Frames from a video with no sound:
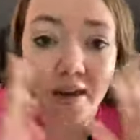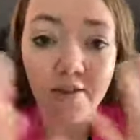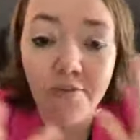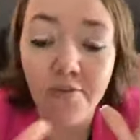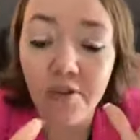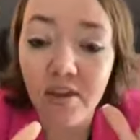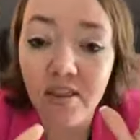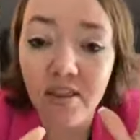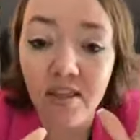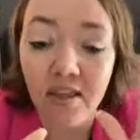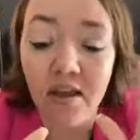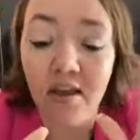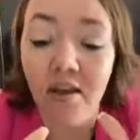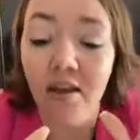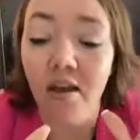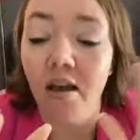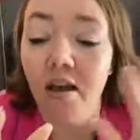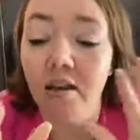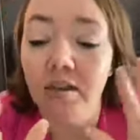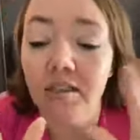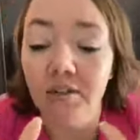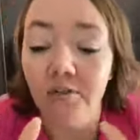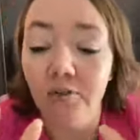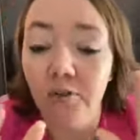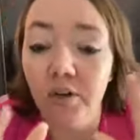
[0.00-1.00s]
Everything,
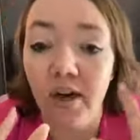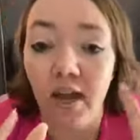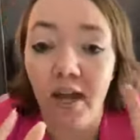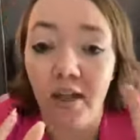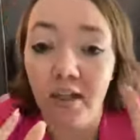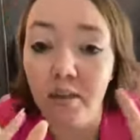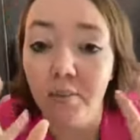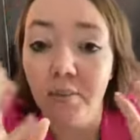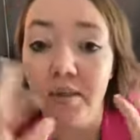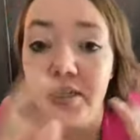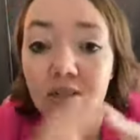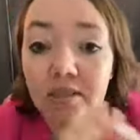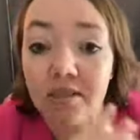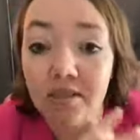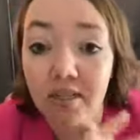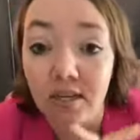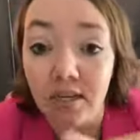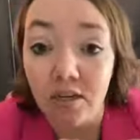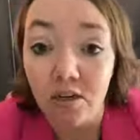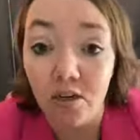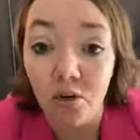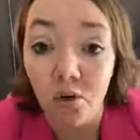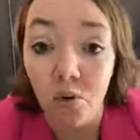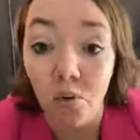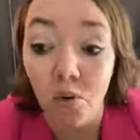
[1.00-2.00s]
different elements
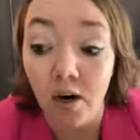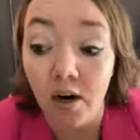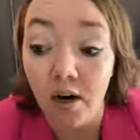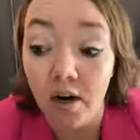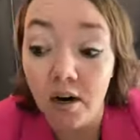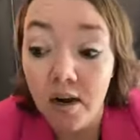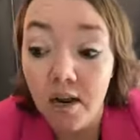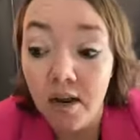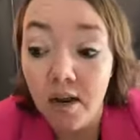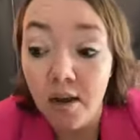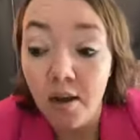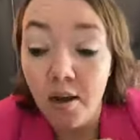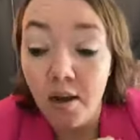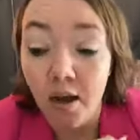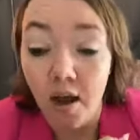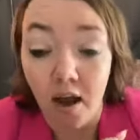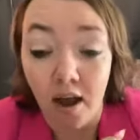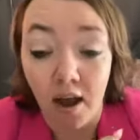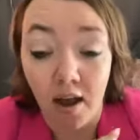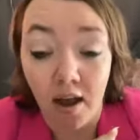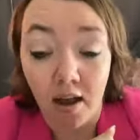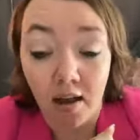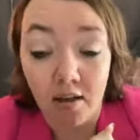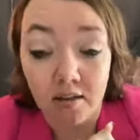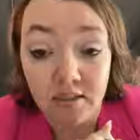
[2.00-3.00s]
in your
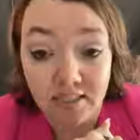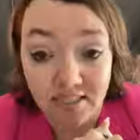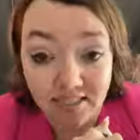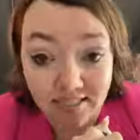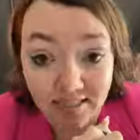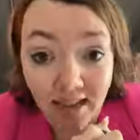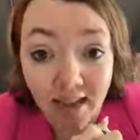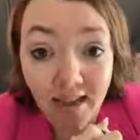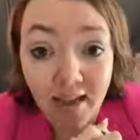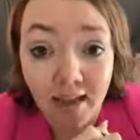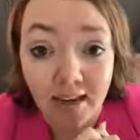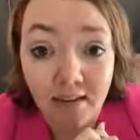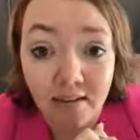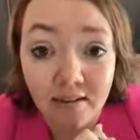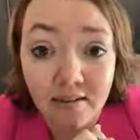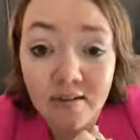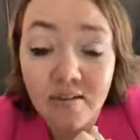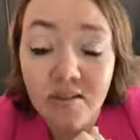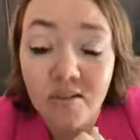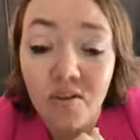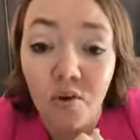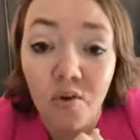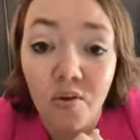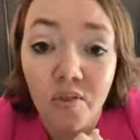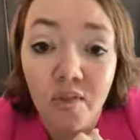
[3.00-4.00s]
design
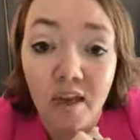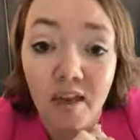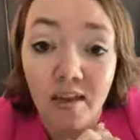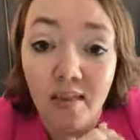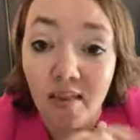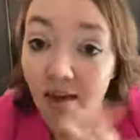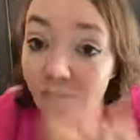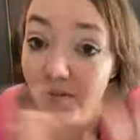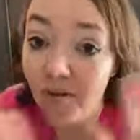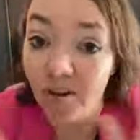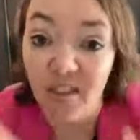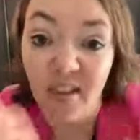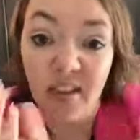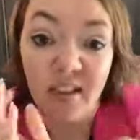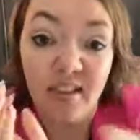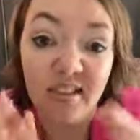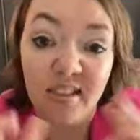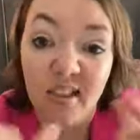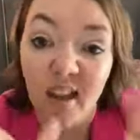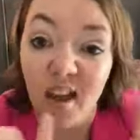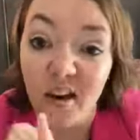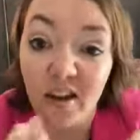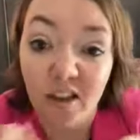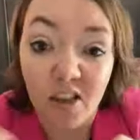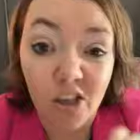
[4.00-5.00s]
so that everything is
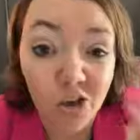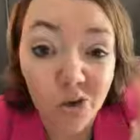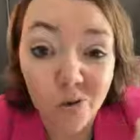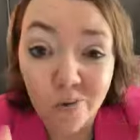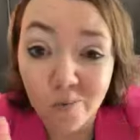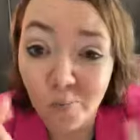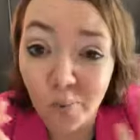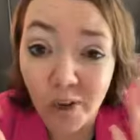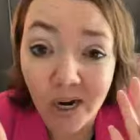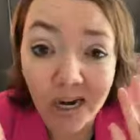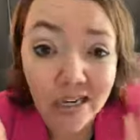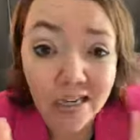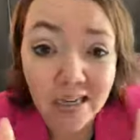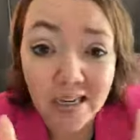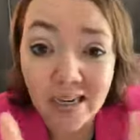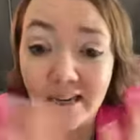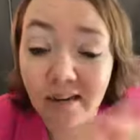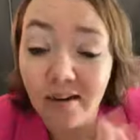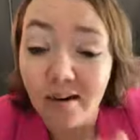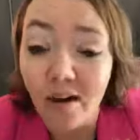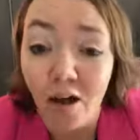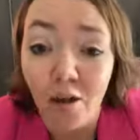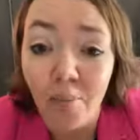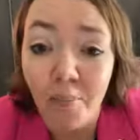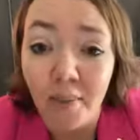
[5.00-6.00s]
kind of cute and brandy
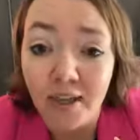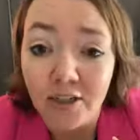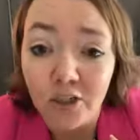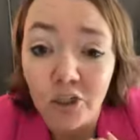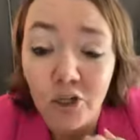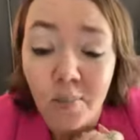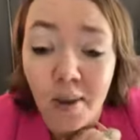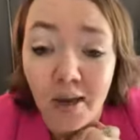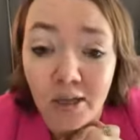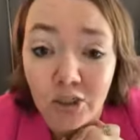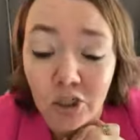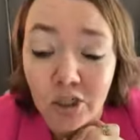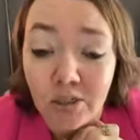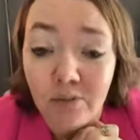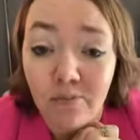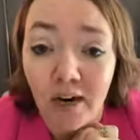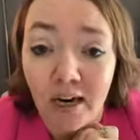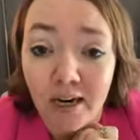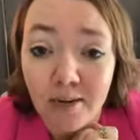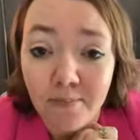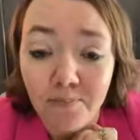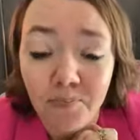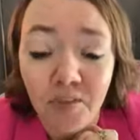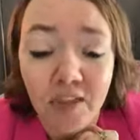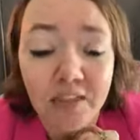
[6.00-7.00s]
and all matchy-matchy,
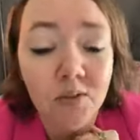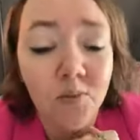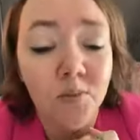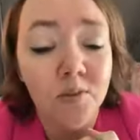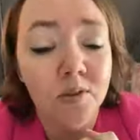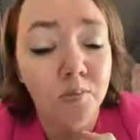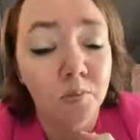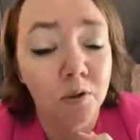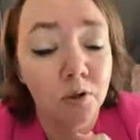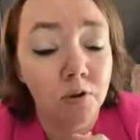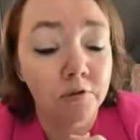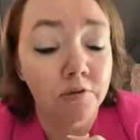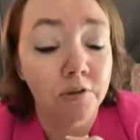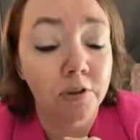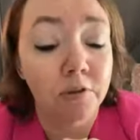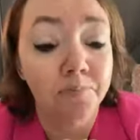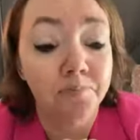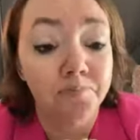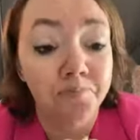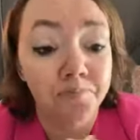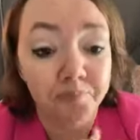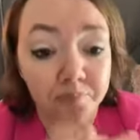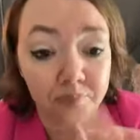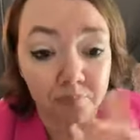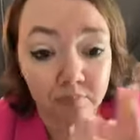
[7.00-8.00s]
right? That's what's beautiful.